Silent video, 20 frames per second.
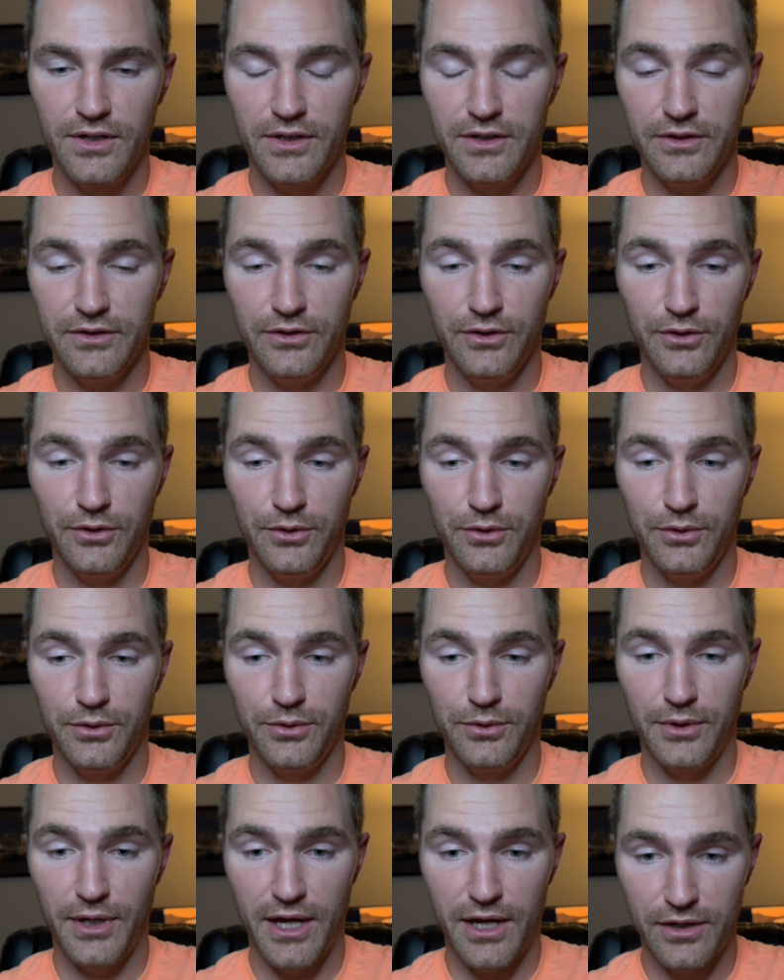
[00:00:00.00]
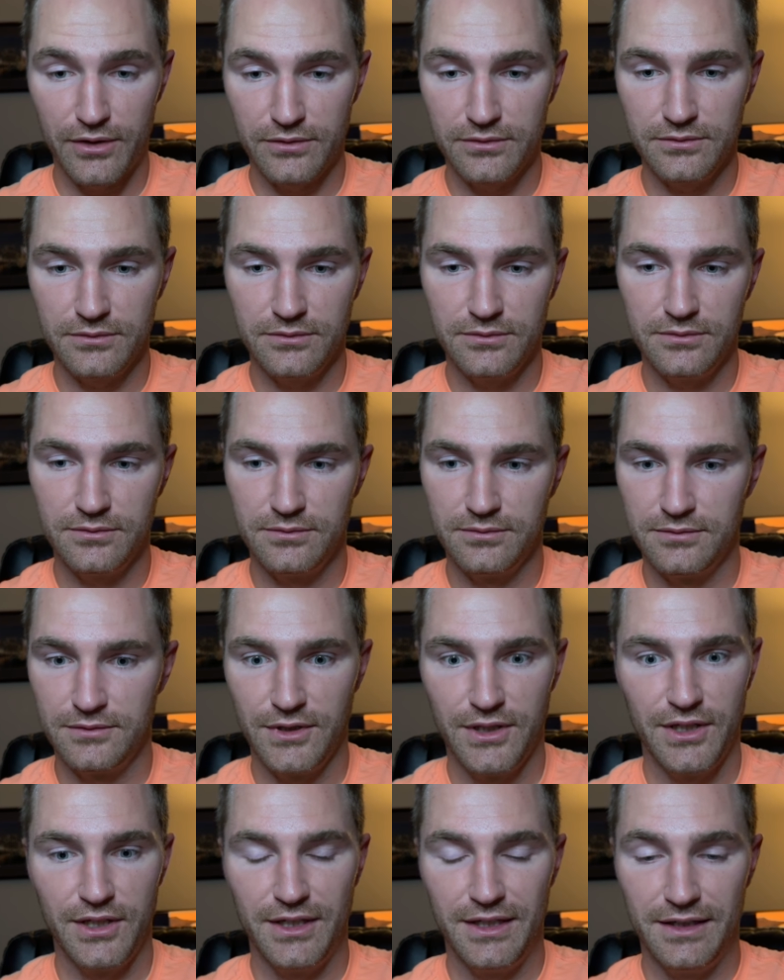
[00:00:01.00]
So now
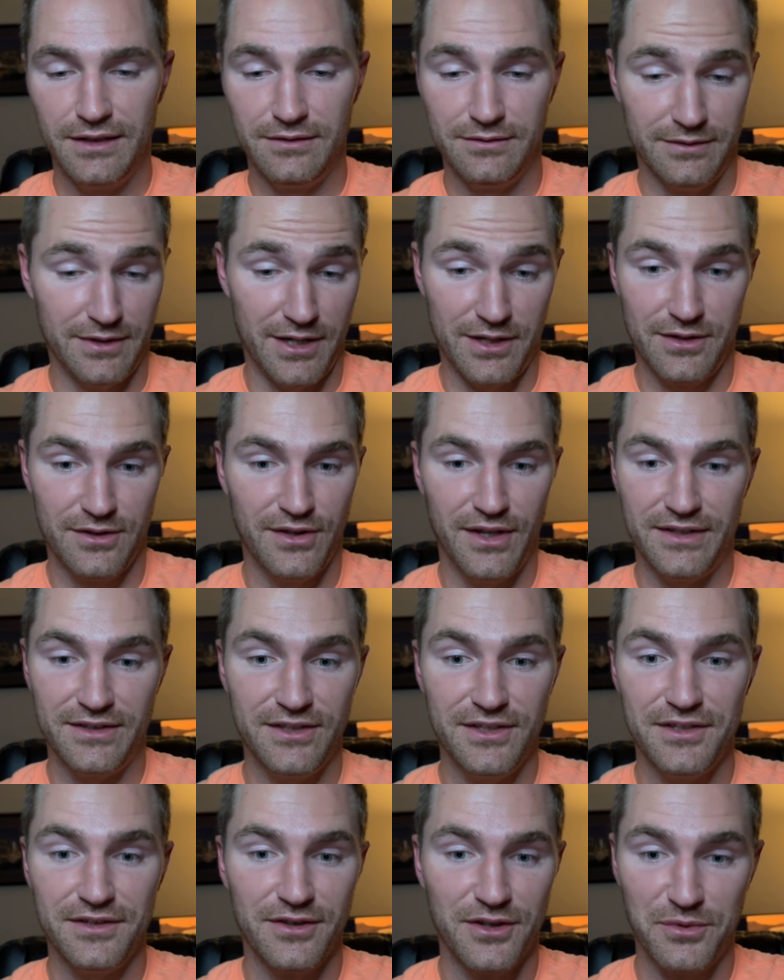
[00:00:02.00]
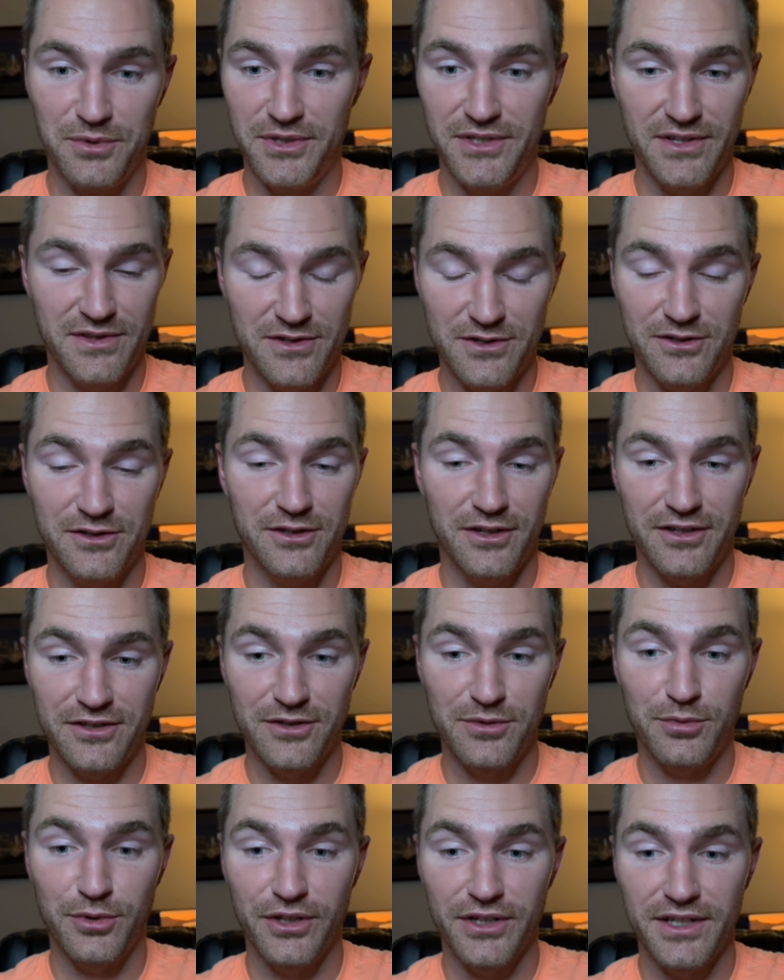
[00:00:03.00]
that's it. The
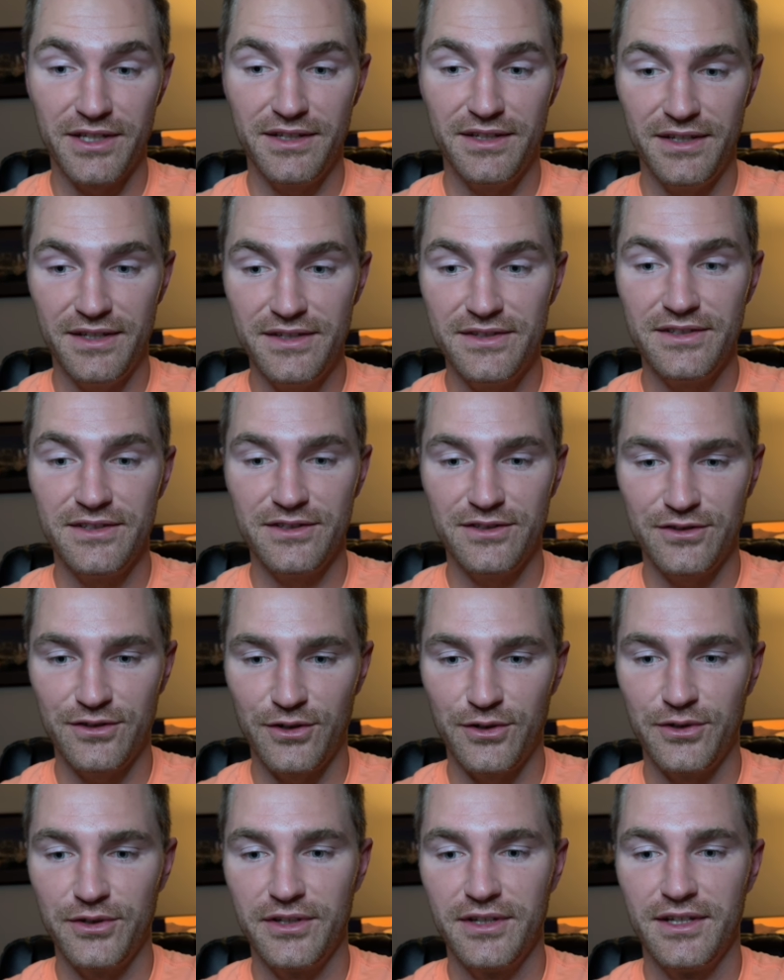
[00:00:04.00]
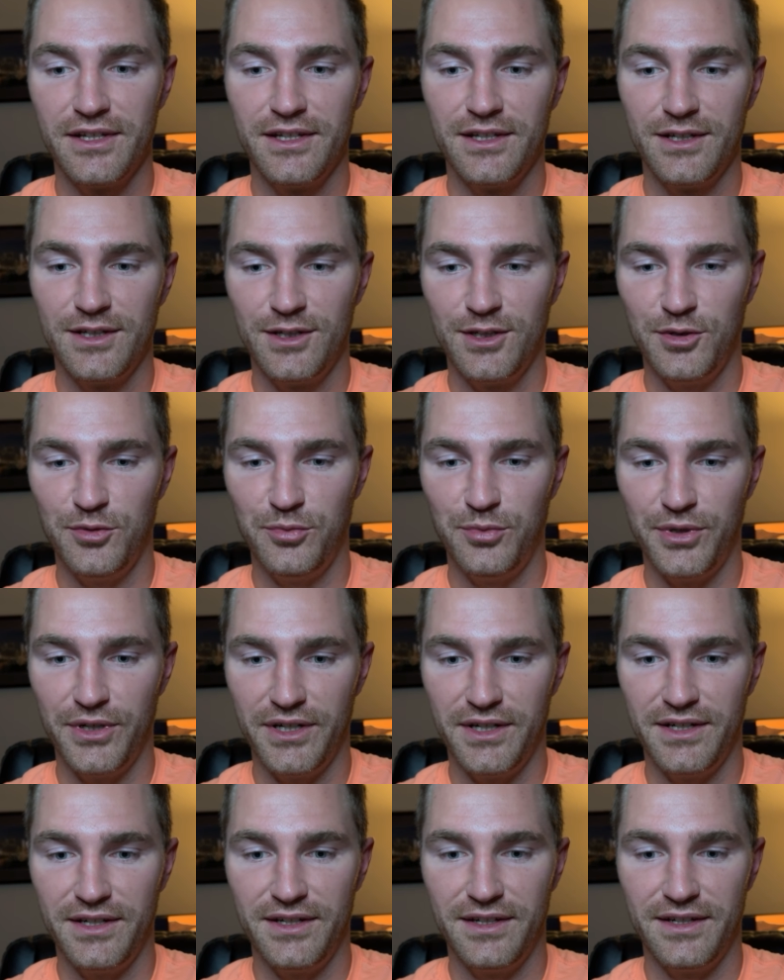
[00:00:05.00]
resynthesizer plugin is installed,
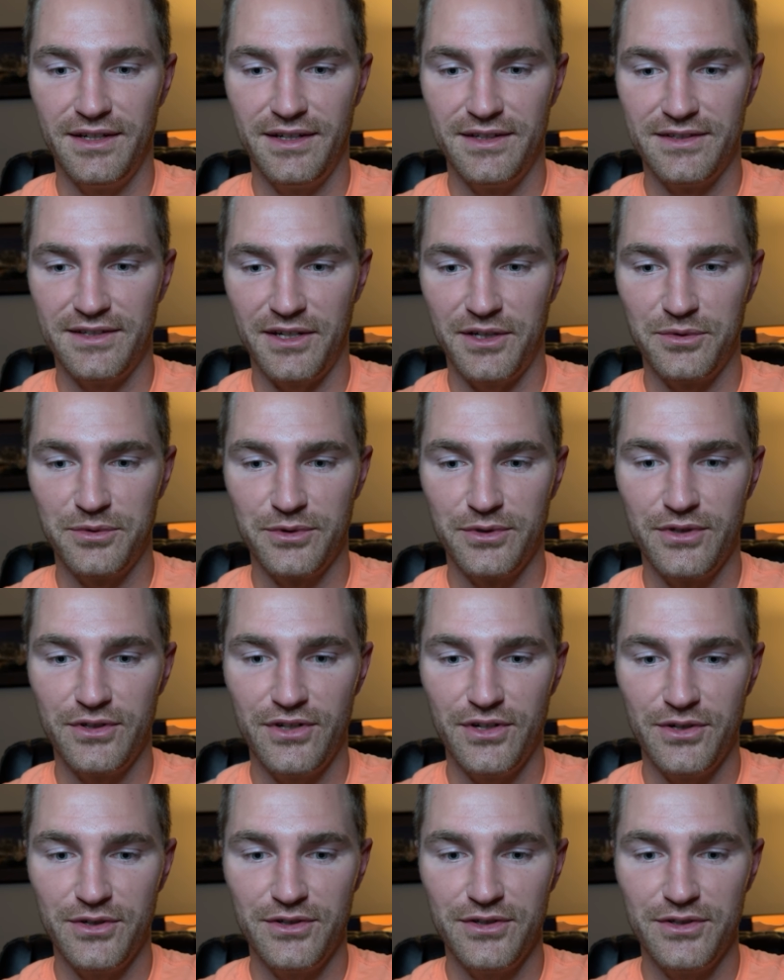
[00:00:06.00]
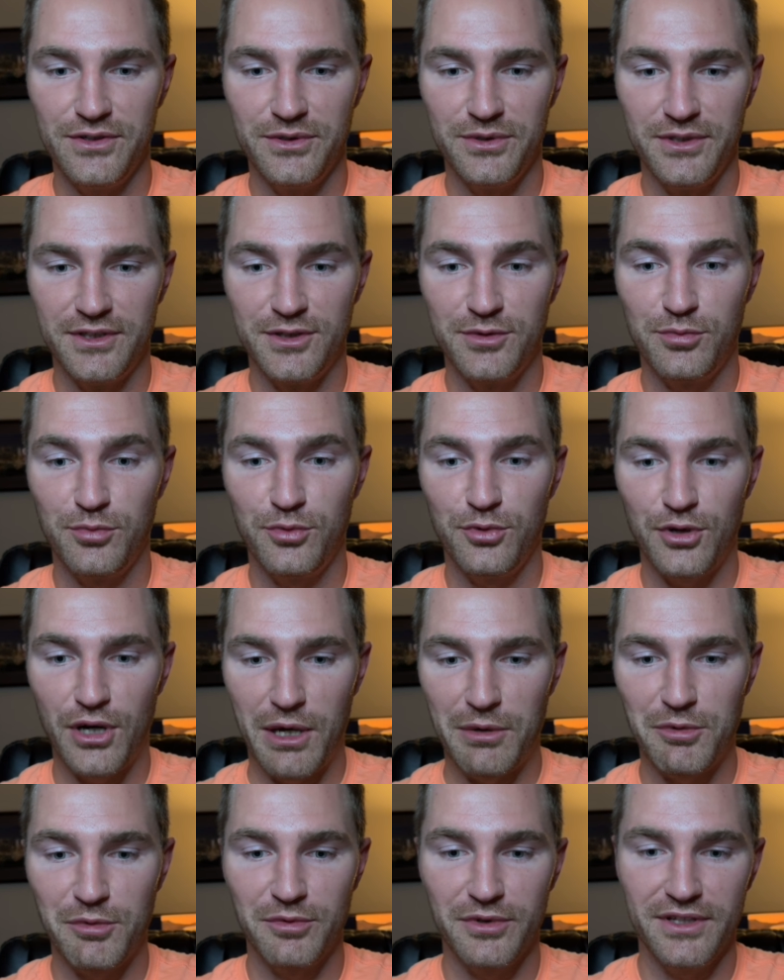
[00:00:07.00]
but as I will show you, it's
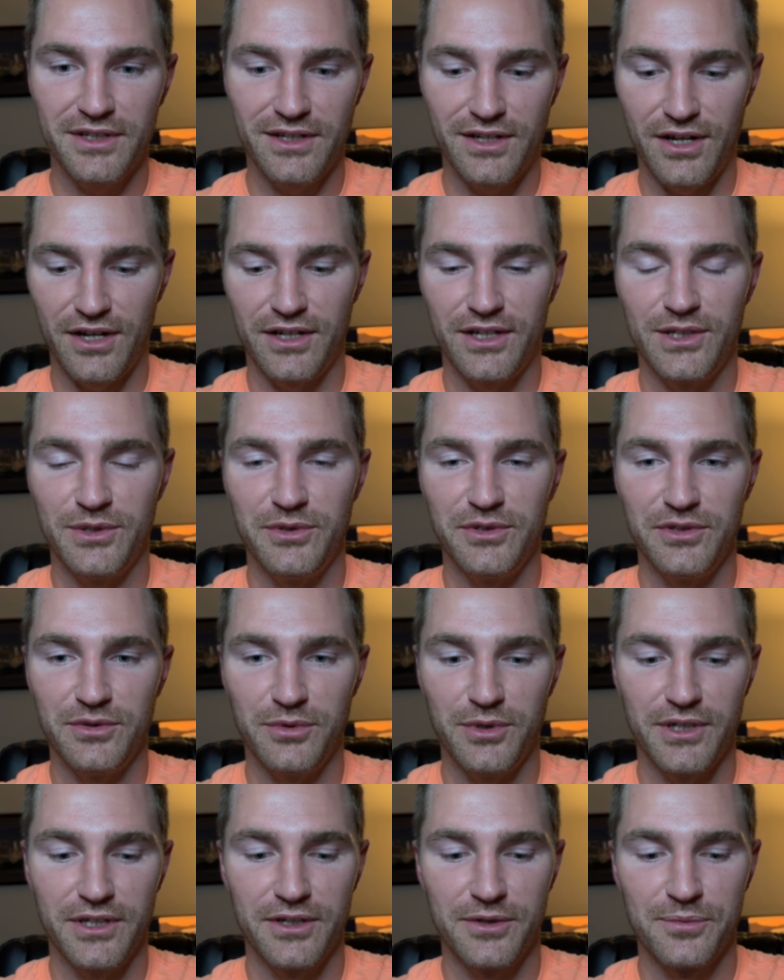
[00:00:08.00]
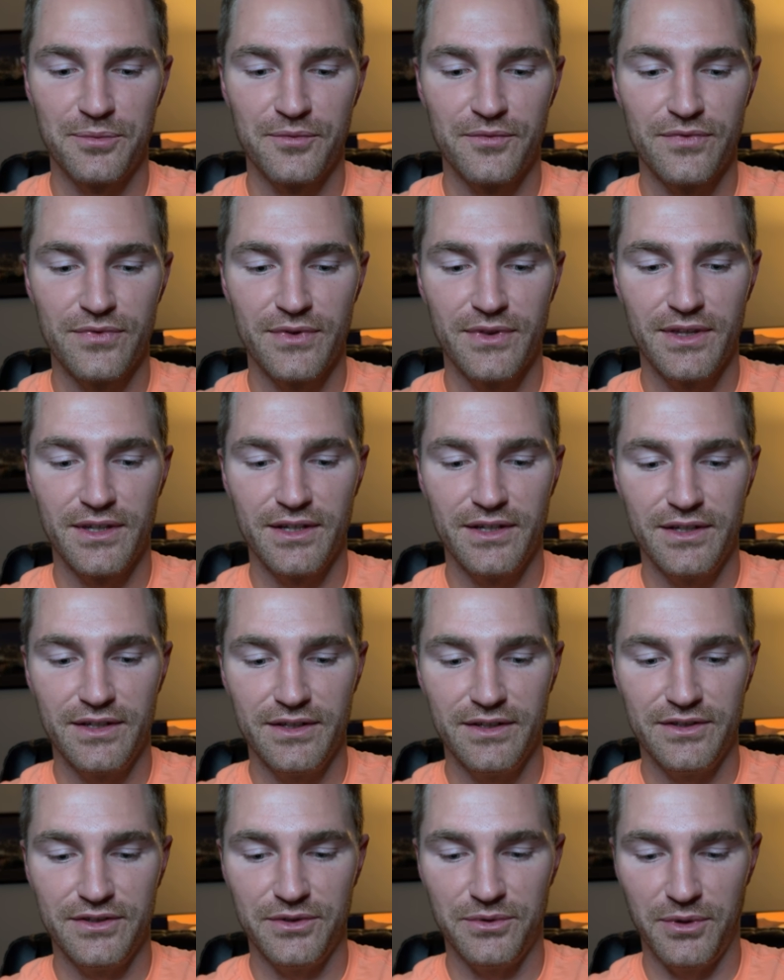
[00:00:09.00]
probably not going to work.
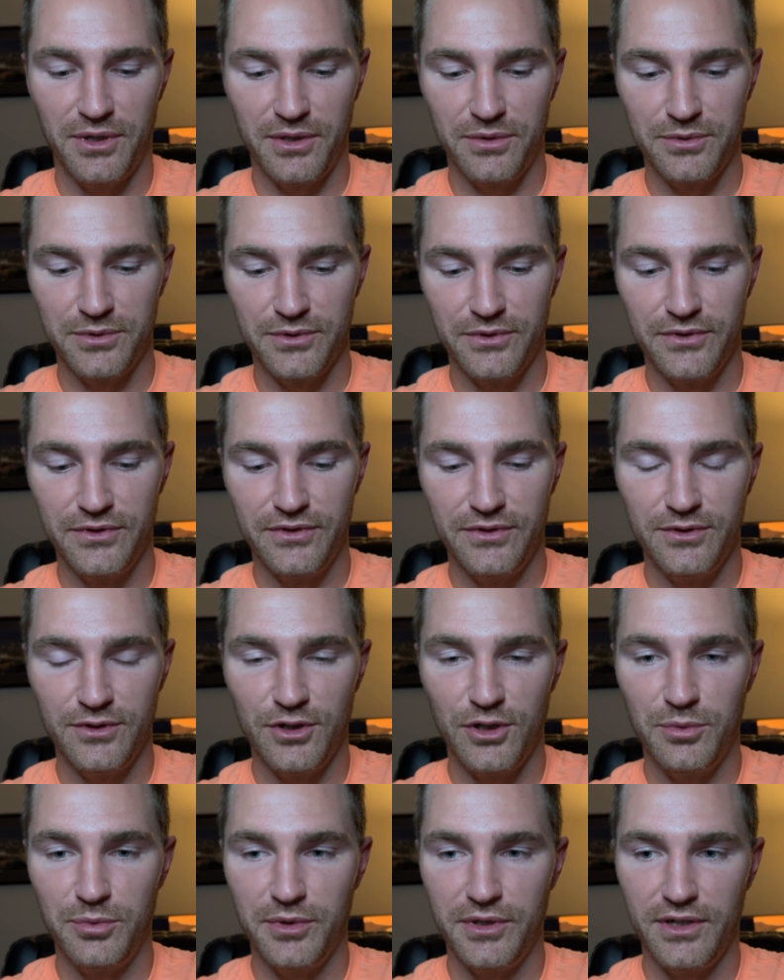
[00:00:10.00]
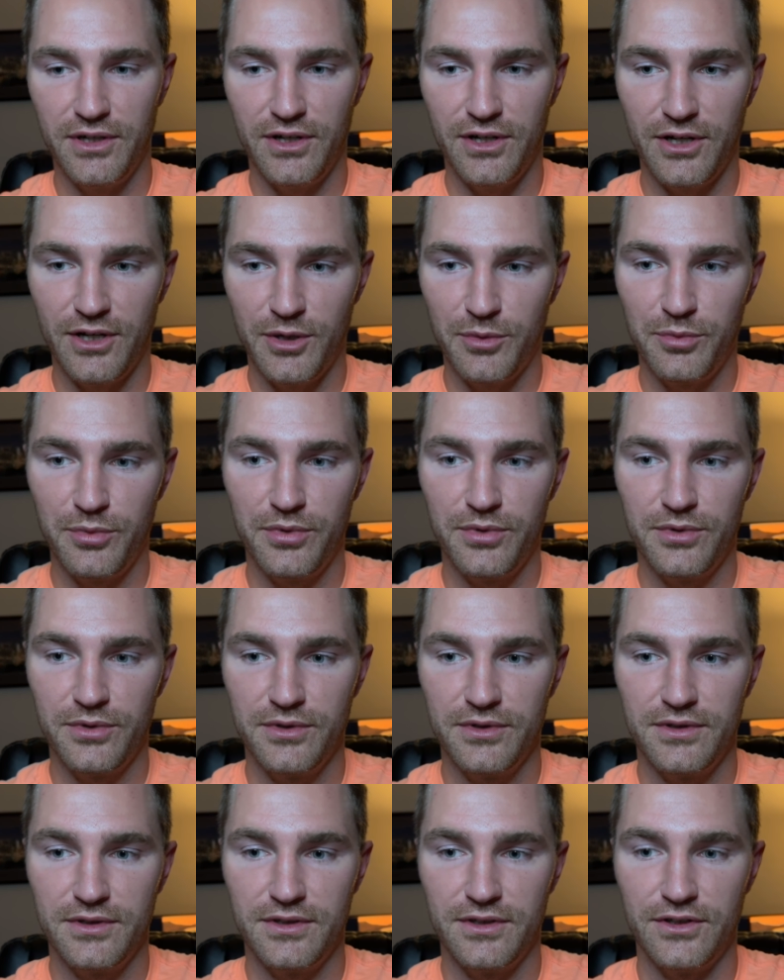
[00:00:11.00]
So I will open up
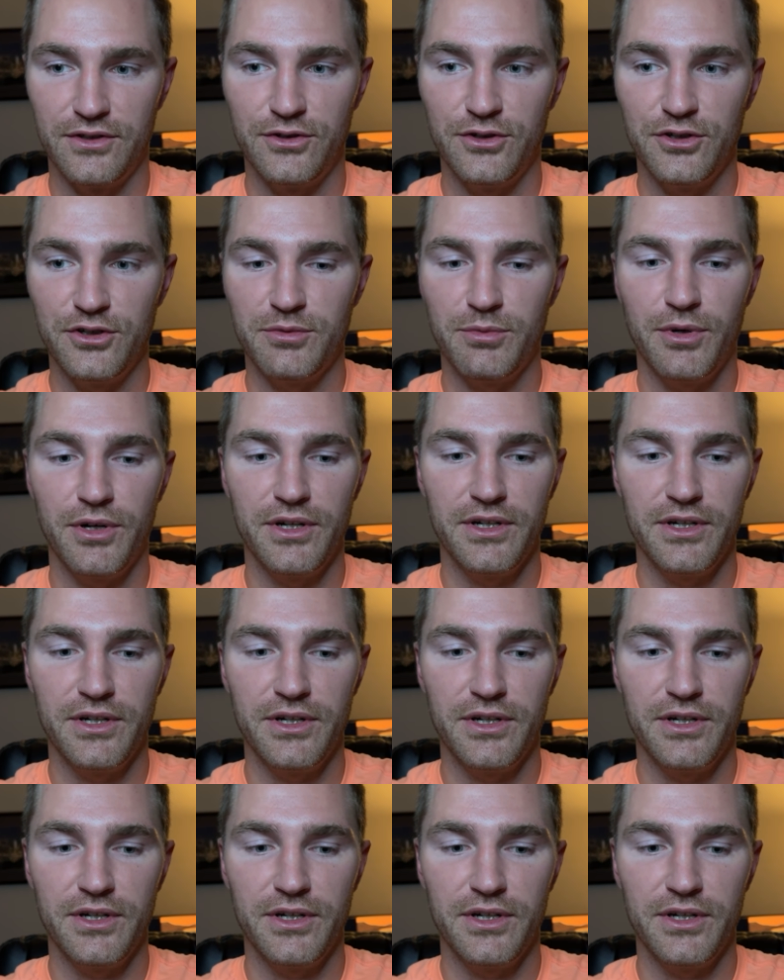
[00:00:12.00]
our search bar